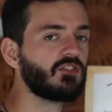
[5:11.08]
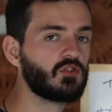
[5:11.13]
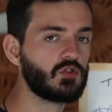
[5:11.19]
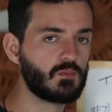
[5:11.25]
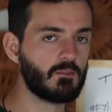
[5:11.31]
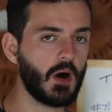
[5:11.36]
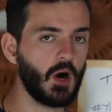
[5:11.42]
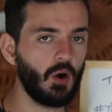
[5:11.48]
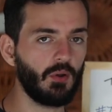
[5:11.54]
to do
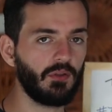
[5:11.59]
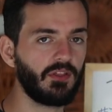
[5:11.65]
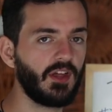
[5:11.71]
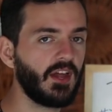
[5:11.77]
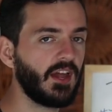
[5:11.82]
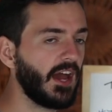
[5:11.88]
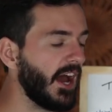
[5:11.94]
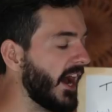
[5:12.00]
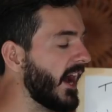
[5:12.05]
both.
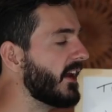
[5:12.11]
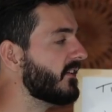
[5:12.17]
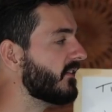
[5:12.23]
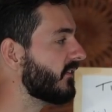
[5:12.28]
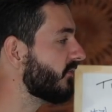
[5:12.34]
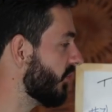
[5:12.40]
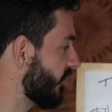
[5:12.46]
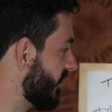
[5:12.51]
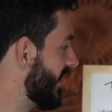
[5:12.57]
And
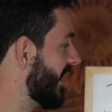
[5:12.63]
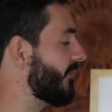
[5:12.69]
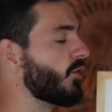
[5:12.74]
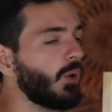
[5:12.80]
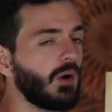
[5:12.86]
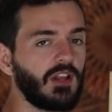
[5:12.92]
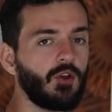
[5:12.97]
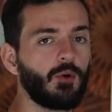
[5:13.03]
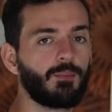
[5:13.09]
just to give
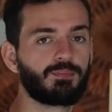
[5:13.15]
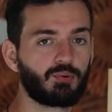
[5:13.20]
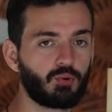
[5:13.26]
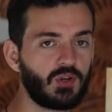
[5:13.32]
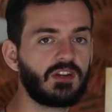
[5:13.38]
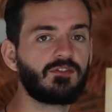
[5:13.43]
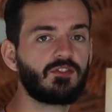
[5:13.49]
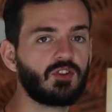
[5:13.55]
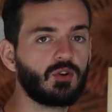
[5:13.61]
you a little
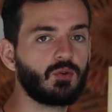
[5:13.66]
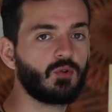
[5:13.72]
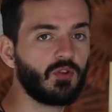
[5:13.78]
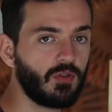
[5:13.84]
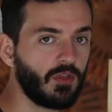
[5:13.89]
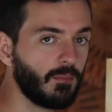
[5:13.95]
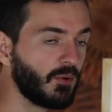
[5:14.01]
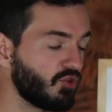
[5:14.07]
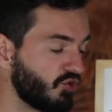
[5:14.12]
preview,
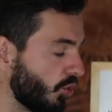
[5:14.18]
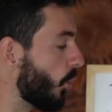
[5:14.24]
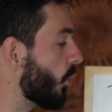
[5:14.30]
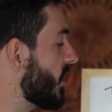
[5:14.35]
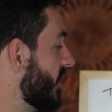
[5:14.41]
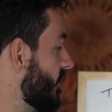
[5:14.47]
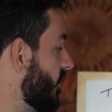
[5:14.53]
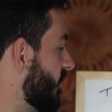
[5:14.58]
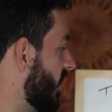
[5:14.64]
the
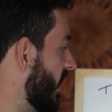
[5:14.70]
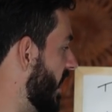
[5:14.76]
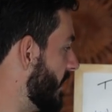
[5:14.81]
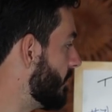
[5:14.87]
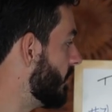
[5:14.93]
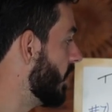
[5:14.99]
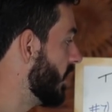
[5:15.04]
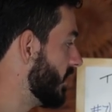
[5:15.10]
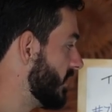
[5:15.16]
majority of the
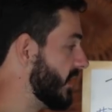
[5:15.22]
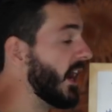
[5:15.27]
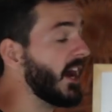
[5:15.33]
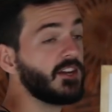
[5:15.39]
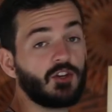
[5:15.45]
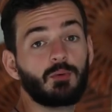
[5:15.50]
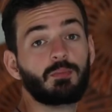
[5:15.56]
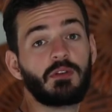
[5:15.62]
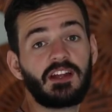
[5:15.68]
time, yeah,
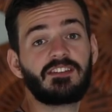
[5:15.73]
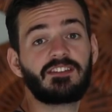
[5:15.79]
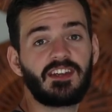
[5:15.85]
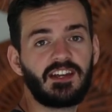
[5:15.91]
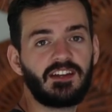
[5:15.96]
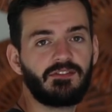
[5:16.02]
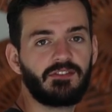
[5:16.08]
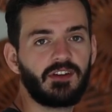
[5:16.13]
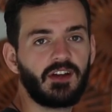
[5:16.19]
you'll play
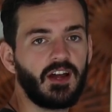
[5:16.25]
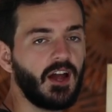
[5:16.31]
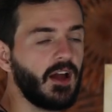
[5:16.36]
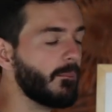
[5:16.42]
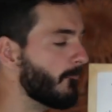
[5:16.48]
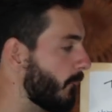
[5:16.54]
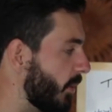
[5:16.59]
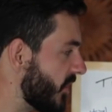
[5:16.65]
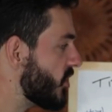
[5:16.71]
safe.
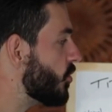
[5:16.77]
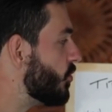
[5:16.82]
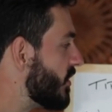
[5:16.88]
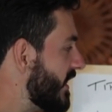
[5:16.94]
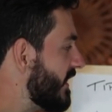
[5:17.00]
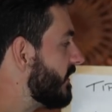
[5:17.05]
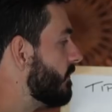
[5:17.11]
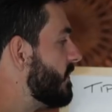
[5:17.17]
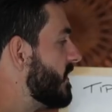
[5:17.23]
But you
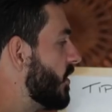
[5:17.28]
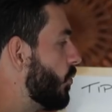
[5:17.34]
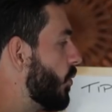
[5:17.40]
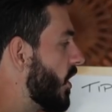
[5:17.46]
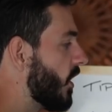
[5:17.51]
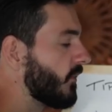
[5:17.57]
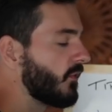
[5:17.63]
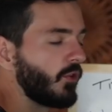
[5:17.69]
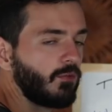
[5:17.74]
need to be
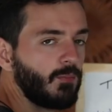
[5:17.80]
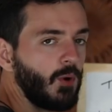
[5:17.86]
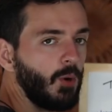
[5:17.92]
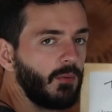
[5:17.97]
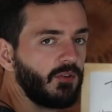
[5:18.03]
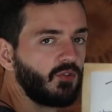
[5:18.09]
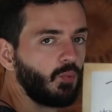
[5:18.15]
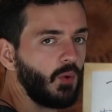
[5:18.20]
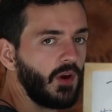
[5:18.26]
aware of those
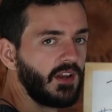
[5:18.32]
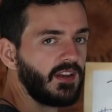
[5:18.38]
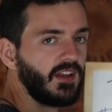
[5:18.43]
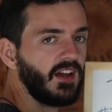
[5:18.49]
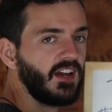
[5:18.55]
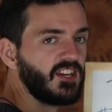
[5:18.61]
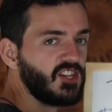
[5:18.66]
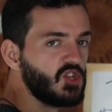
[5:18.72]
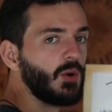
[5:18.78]
moments when
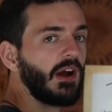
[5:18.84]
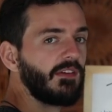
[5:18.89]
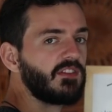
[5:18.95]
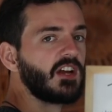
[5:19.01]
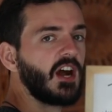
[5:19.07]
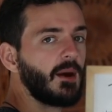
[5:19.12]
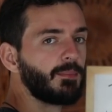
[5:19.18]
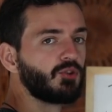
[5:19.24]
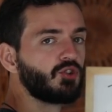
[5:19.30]
you have
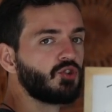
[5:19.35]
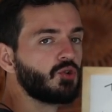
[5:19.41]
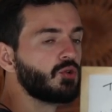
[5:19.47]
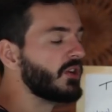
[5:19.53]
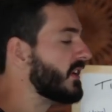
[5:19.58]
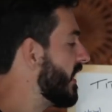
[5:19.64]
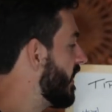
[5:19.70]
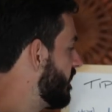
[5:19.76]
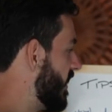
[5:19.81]
the
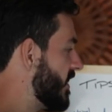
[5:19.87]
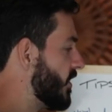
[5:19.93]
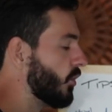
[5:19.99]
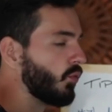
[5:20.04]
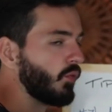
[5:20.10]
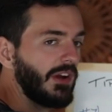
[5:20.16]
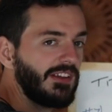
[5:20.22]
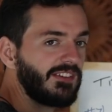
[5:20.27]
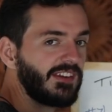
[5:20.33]
opportunity to take a
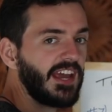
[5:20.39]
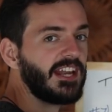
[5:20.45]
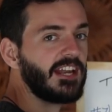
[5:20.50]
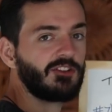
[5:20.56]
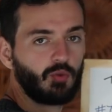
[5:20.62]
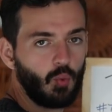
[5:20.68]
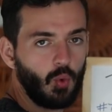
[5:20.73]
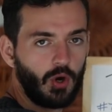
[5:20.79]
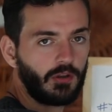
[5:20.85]
risk and
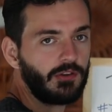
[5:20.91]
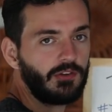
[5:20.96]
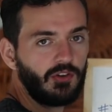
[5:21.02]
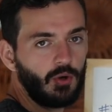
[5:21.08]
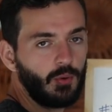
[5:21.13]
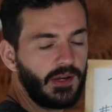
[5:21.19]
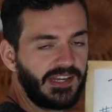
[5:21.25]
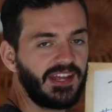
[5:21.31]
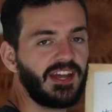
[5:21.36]
it's worth
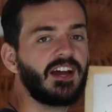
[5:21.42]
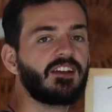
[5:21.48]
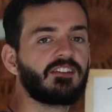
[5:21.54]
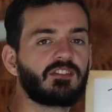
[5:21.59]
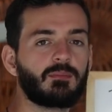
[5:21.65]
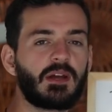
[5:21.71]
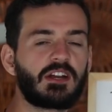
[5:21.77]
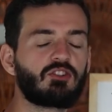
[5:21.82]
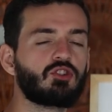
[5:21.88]
doing.
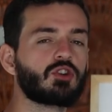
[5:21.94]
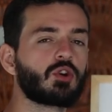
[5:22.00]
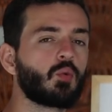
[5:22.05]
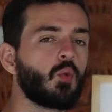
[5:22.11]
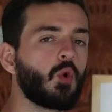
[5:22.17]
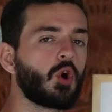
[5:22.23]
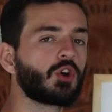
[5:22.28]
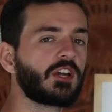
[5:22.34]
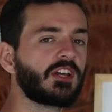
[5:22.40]
So make sure you're
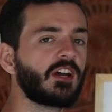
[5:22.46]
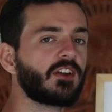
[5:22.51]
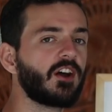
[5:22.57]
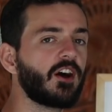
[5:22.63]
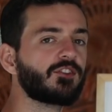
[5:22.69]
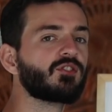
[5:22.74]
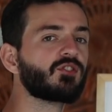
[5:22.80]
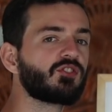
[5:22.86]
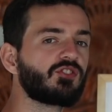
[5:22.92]
working on
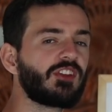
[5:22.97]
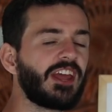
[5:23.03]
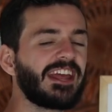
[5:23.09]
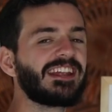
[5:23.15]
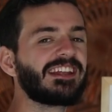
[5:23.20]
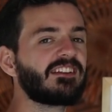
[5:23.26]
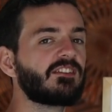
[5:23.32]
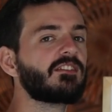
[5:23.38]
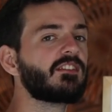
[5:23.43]

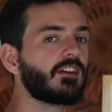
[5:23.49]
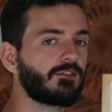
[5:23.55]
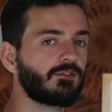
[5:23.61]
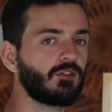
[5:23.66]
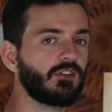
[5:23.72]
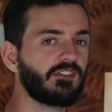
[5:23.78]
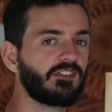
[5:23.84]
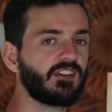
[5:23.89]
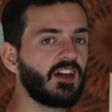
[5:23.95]
understanding the
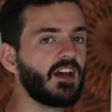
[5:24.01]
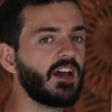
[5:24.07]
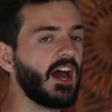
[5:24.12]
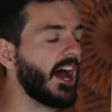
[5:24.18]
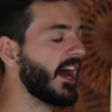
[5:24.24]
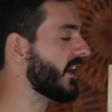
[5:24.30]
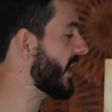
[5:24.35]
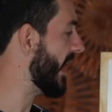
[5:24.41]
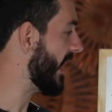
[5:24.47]
difference and